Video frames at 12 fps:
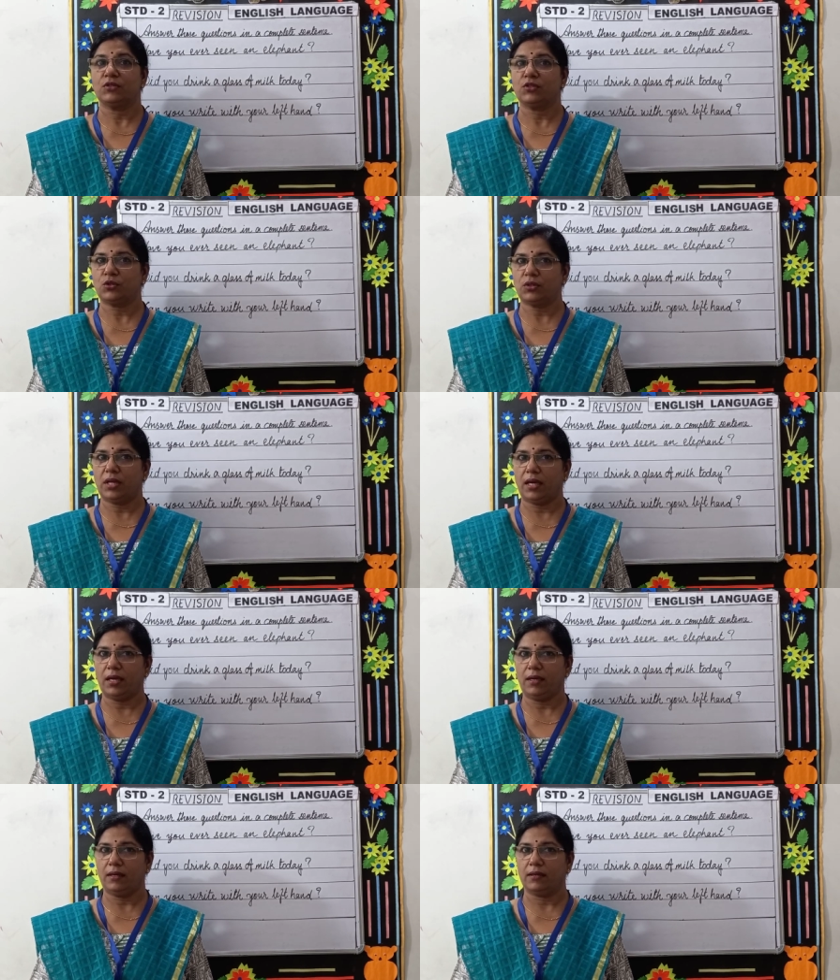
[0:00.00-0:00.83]

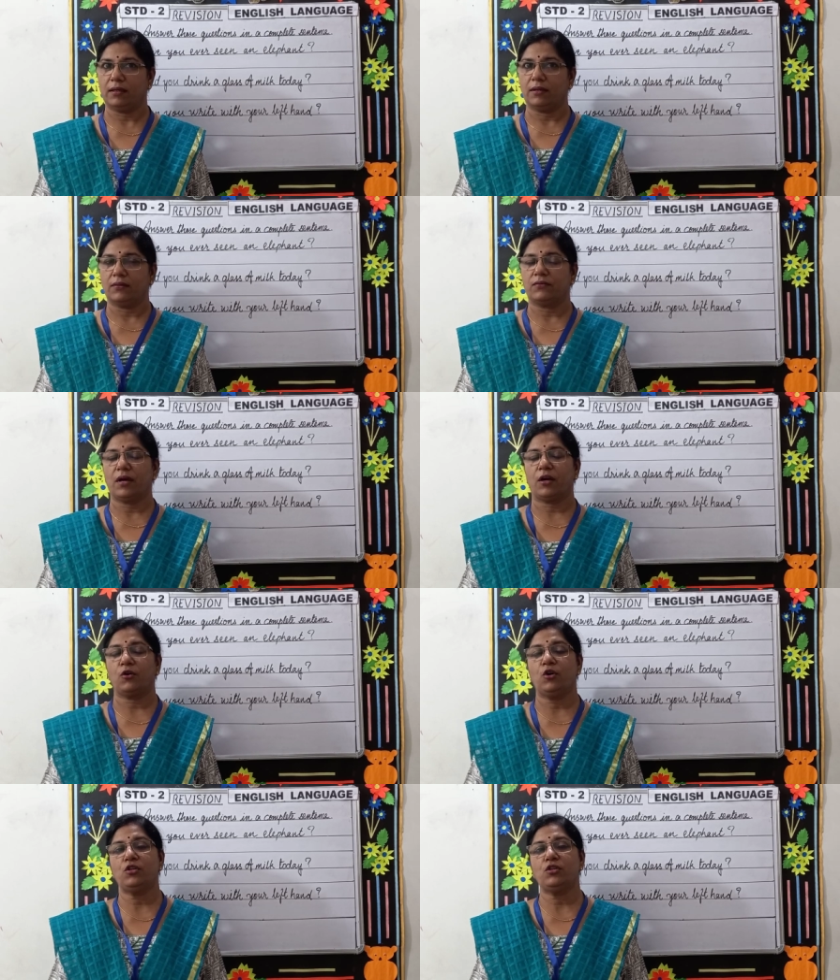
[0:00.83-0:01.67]
Today we are
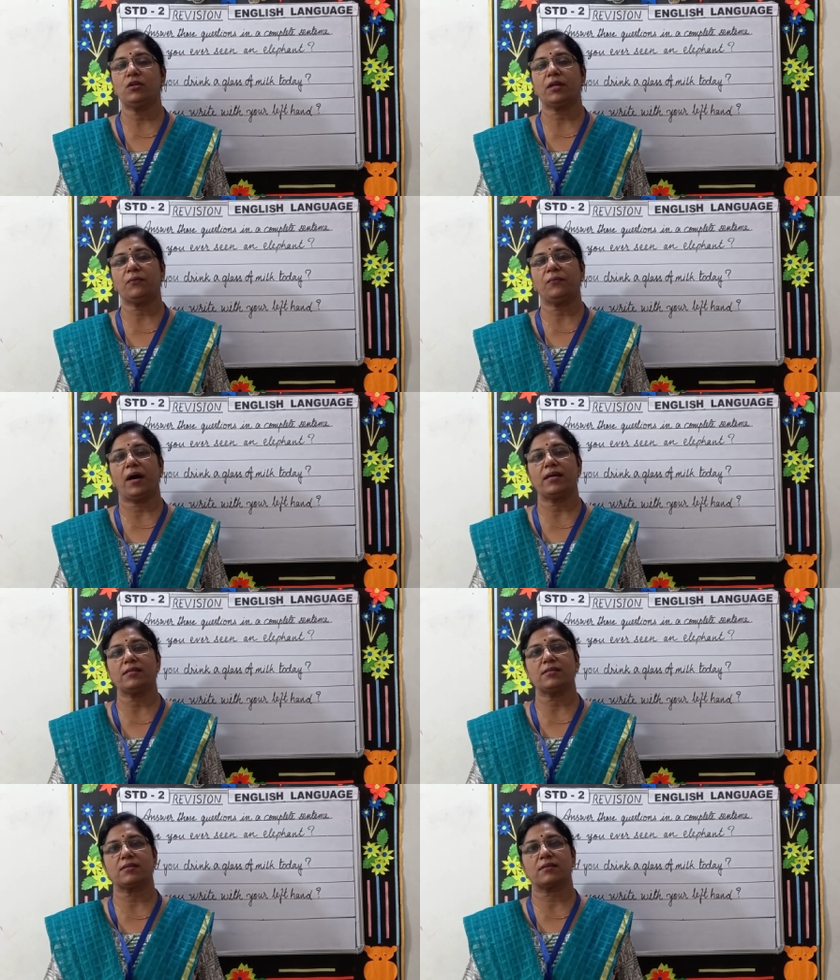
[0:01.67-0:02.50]
going to
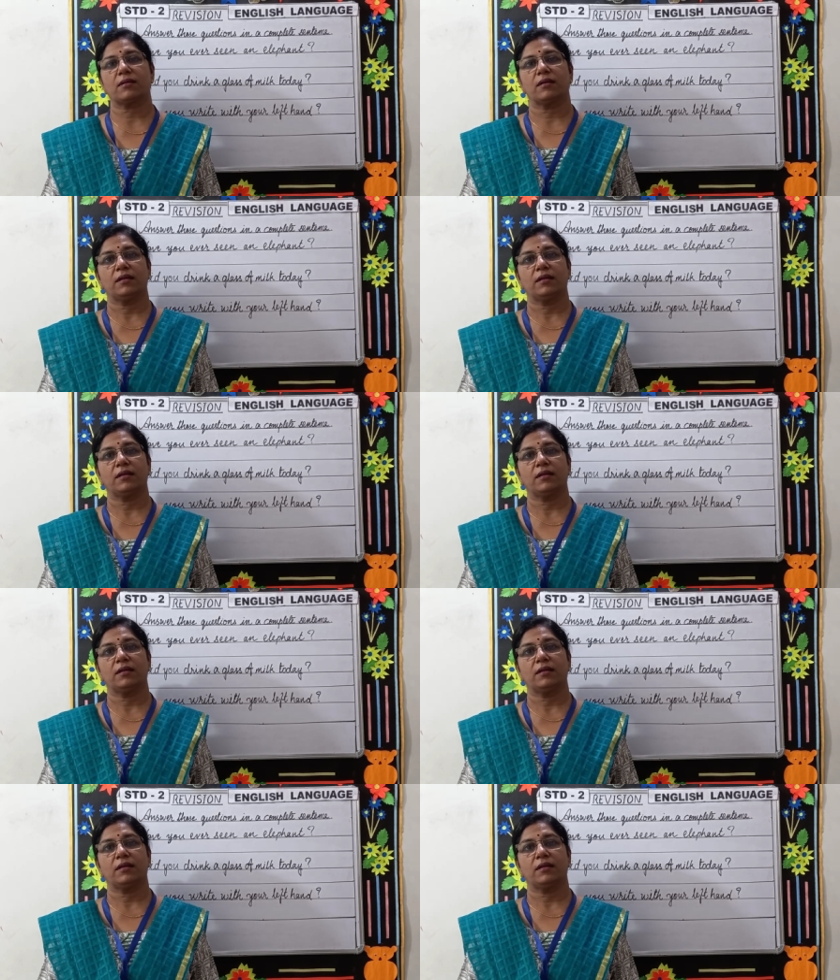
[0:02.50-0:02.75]
revise